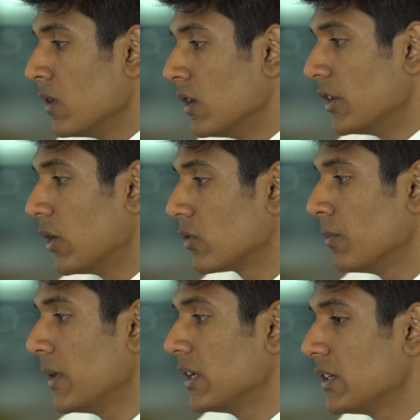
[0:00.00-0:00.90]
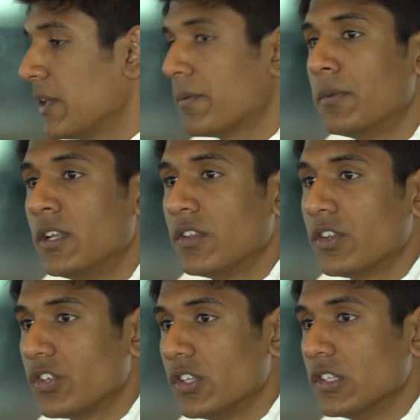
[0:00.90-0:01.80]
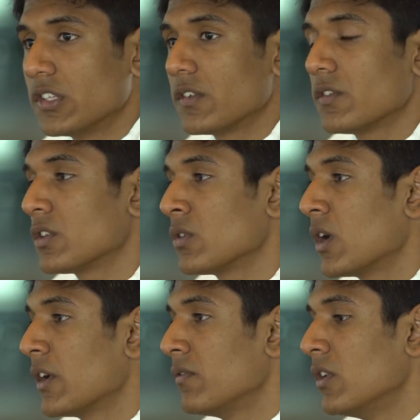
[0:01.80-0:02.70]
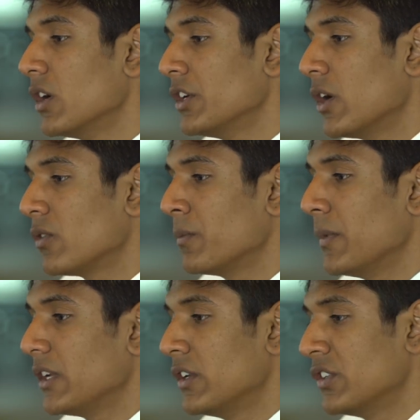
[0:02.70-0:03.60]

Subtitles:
learn how to make capable decisions. So I've learned how to make